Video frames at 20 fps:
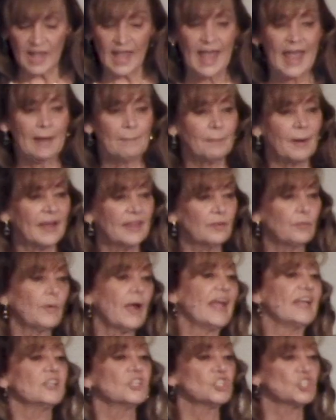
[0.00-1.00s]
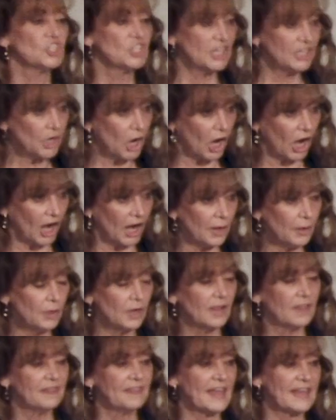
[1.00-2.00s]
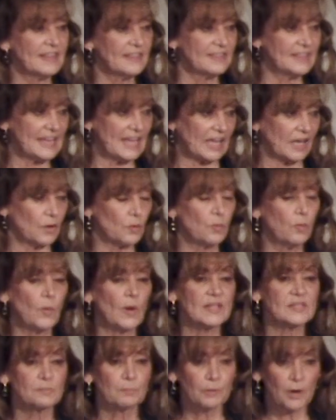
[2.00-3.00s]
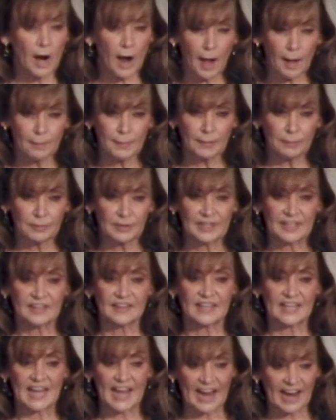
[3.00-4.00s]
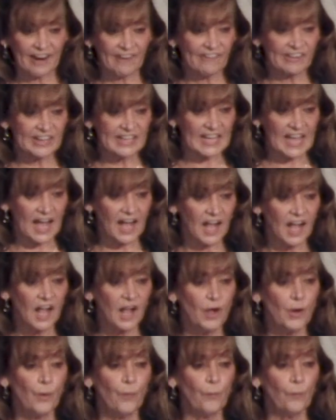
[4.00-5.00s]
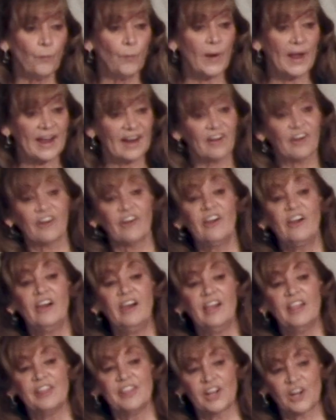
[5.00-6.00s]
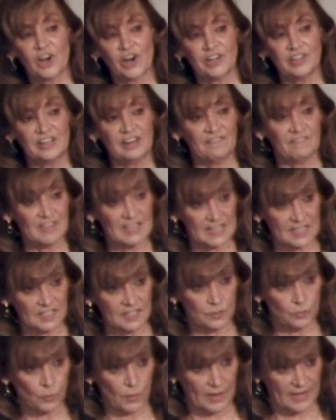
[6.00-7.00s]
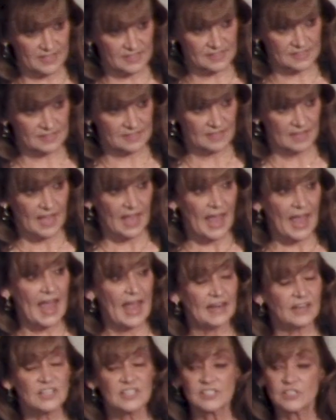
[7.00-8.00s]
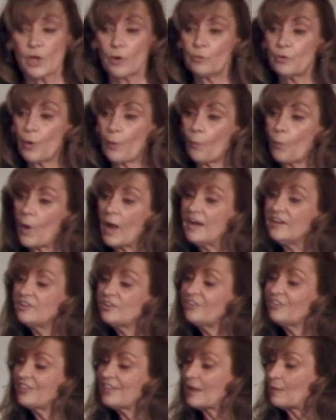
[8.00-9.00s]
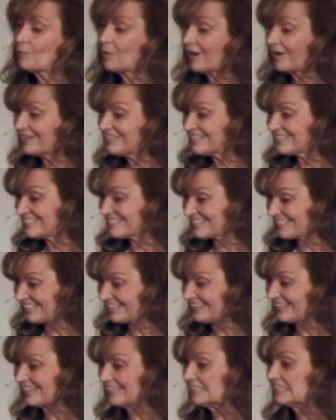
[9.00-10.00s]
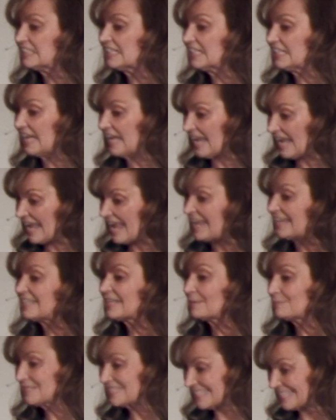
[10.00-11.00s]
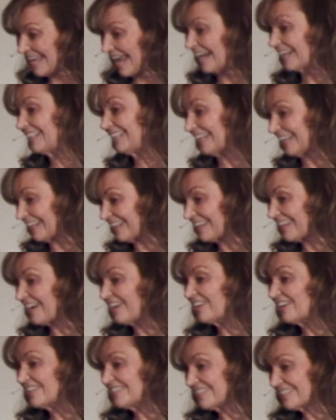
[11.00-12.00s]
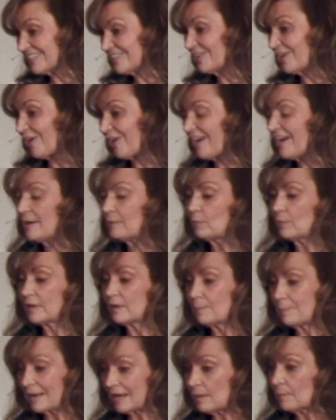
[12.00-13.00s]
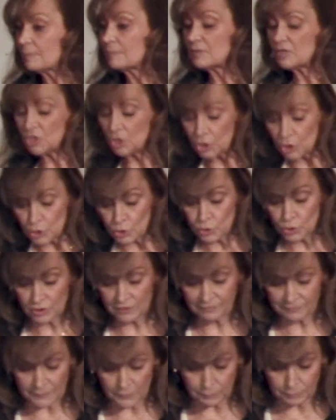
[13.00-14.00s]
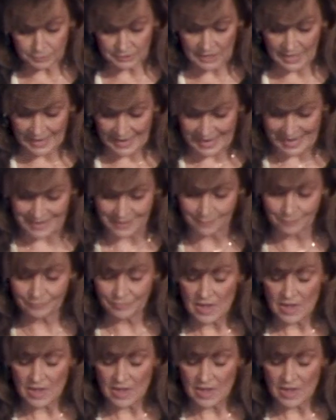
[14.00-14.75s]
And by the way, Shinar, they think, was probably the area where the Garden of Eden was. And so, no wonder they wanted to end up settling there in Sinar. It would have been a beautiful plain.